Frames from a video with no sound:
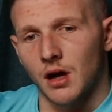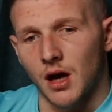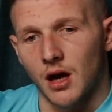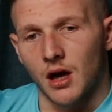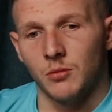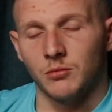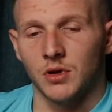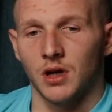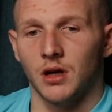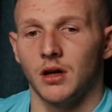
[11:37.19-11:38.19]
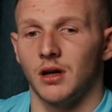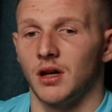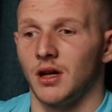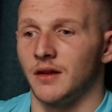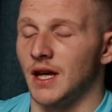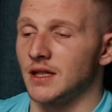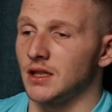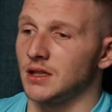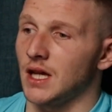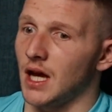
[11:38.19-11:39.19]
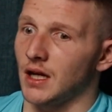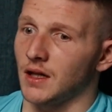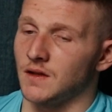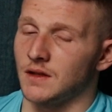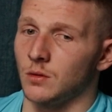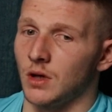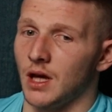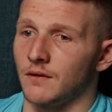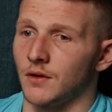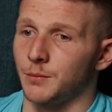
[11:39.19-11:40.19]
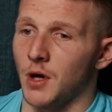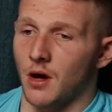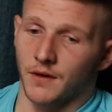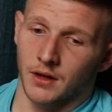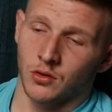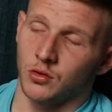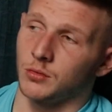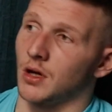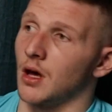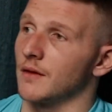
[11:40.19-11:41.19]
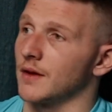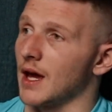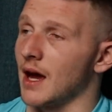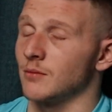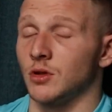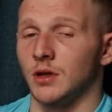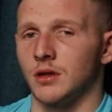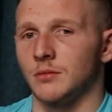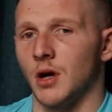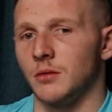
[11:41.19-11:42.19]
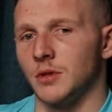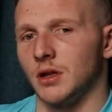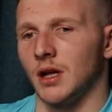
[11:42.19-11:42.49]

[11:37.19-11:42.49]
But at the end of the day, I can still live a perfectly normal life, and I am doing it at the moment.